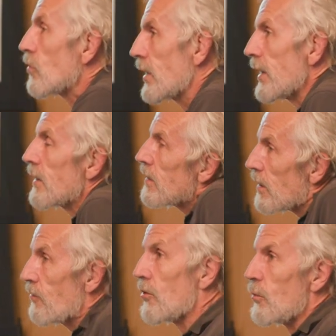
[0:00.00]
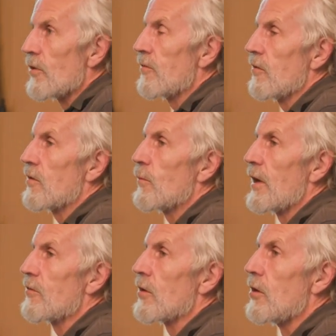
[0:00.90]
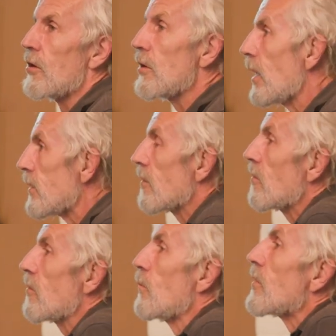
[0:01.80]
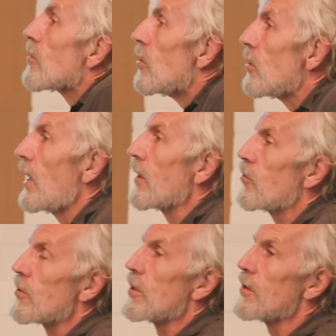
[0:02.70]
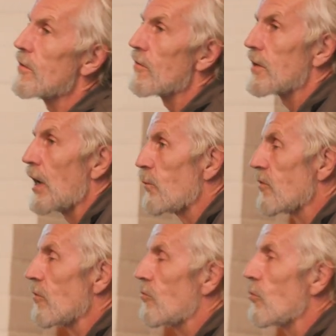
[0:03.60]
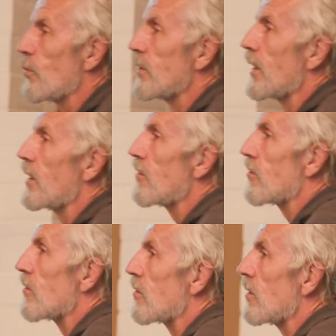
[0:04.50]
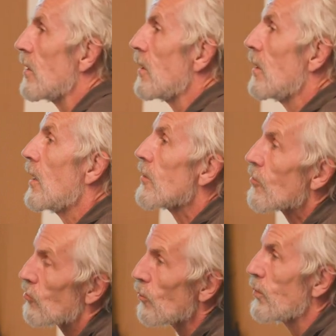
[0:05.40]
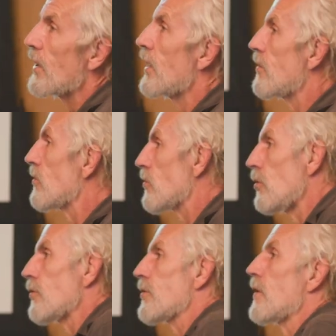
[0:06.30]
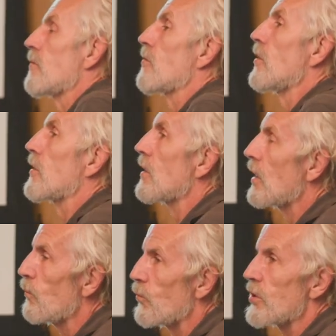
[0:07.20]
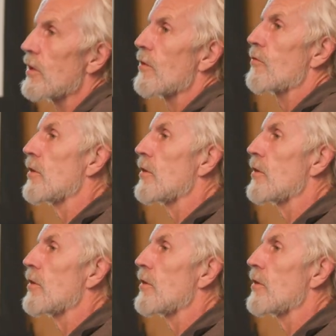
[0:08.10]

together they form a system as a whole, and that system as a whole I could now describe as a super agent. And the super agent also has a certain input and a